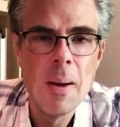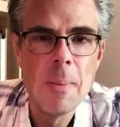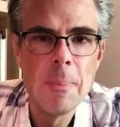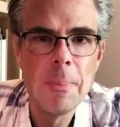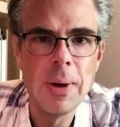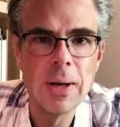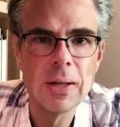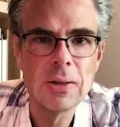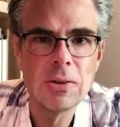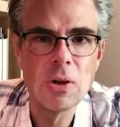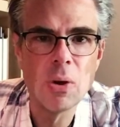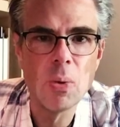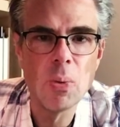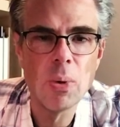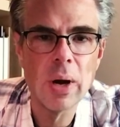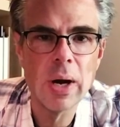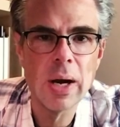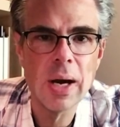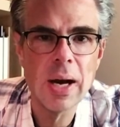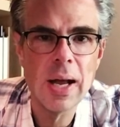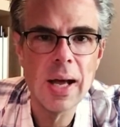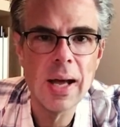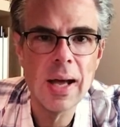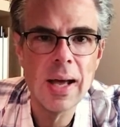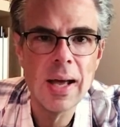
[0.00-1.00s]
But we're
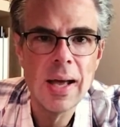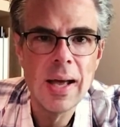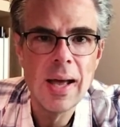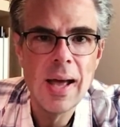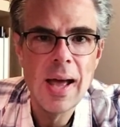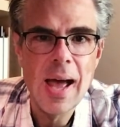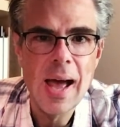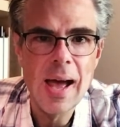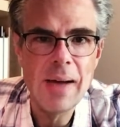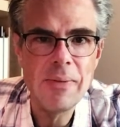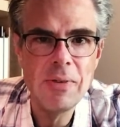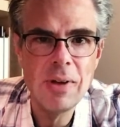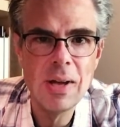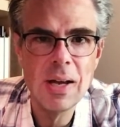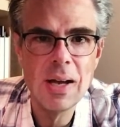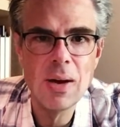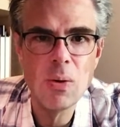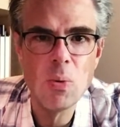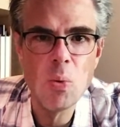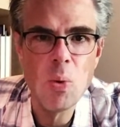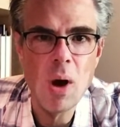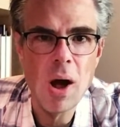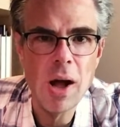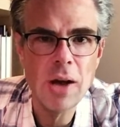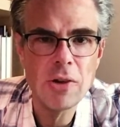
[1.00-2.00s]
going to have you
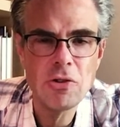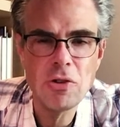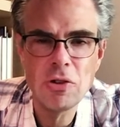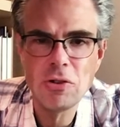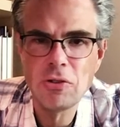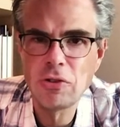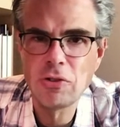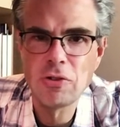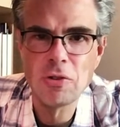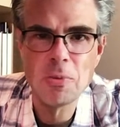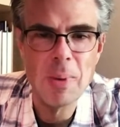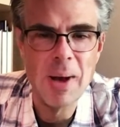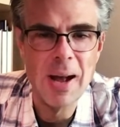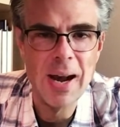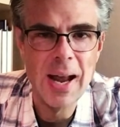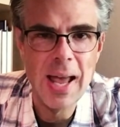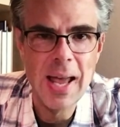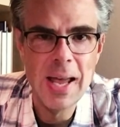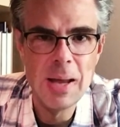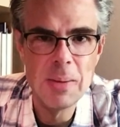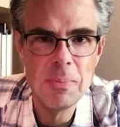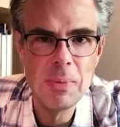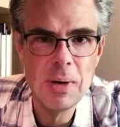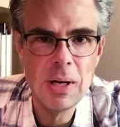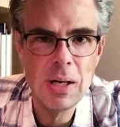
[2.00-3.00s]
watch. It's just about
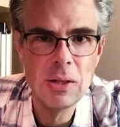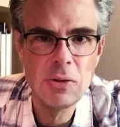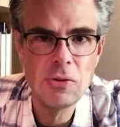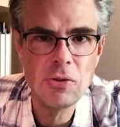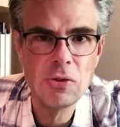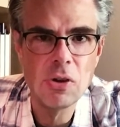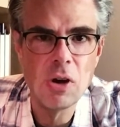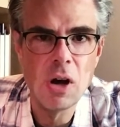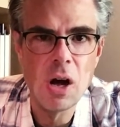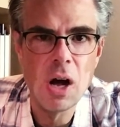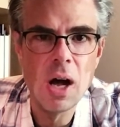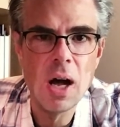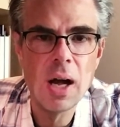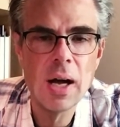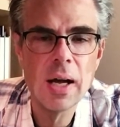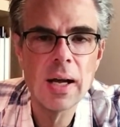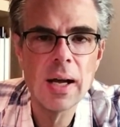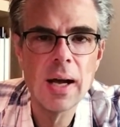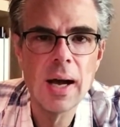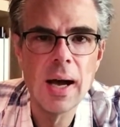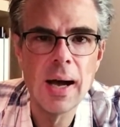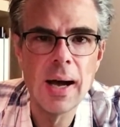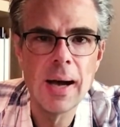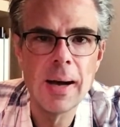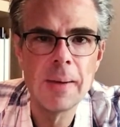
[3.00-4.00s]
8 minutes
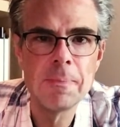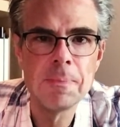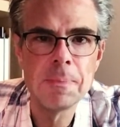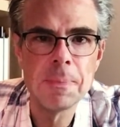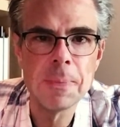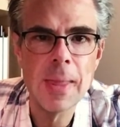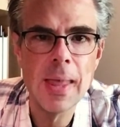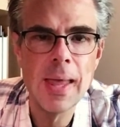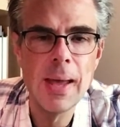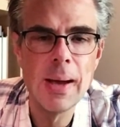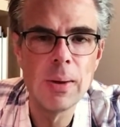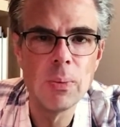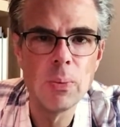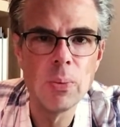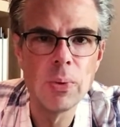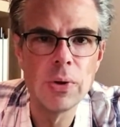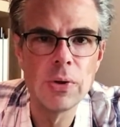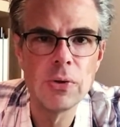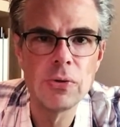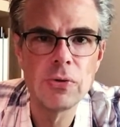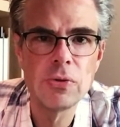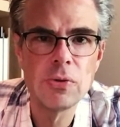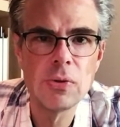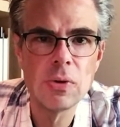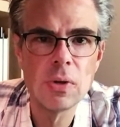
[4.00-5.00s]
long. It
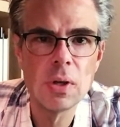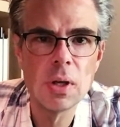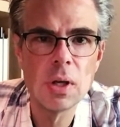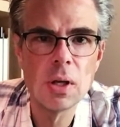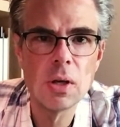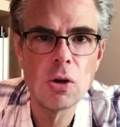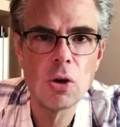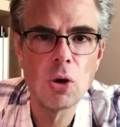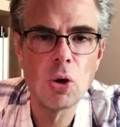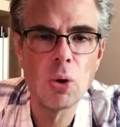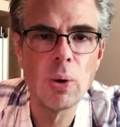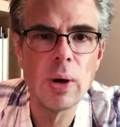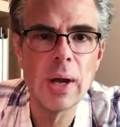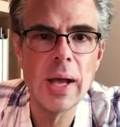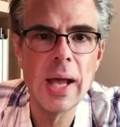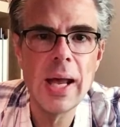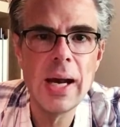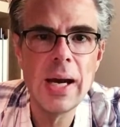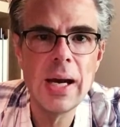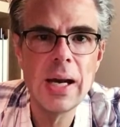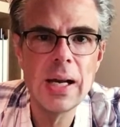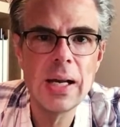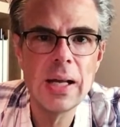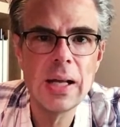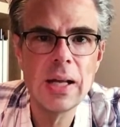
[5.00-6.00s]
was
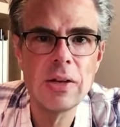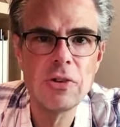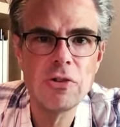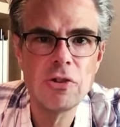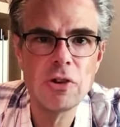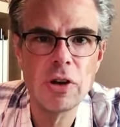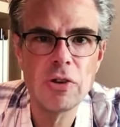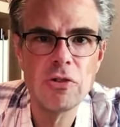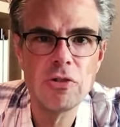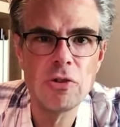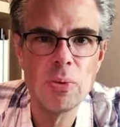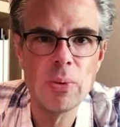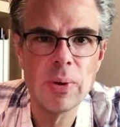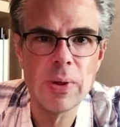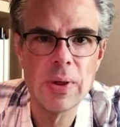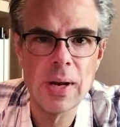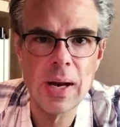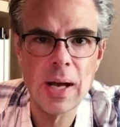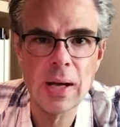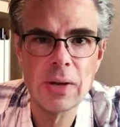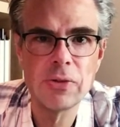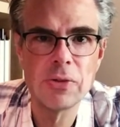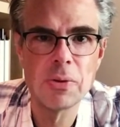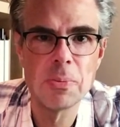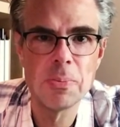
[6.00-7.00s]
created in conjunction with an
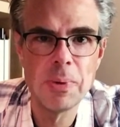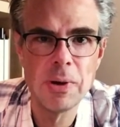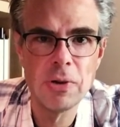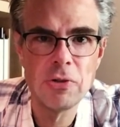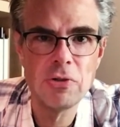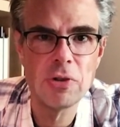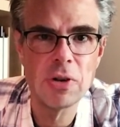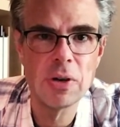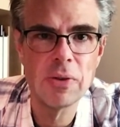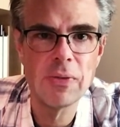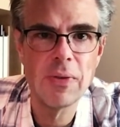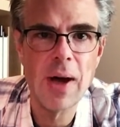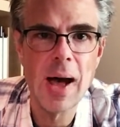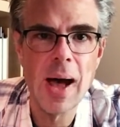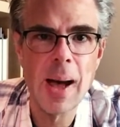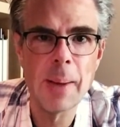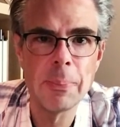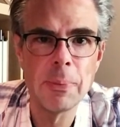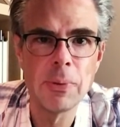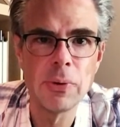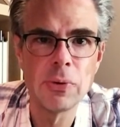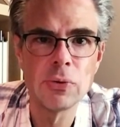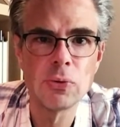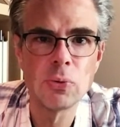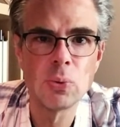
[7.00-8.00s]
exhibition of
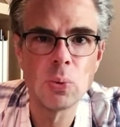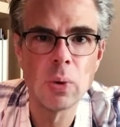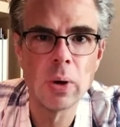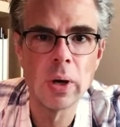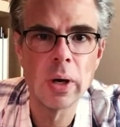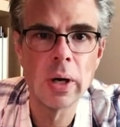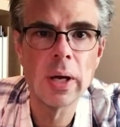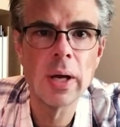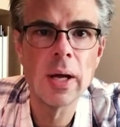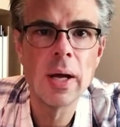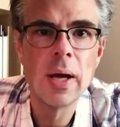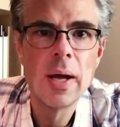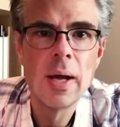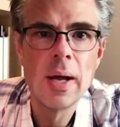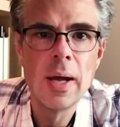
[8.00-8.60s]
Hopper's work,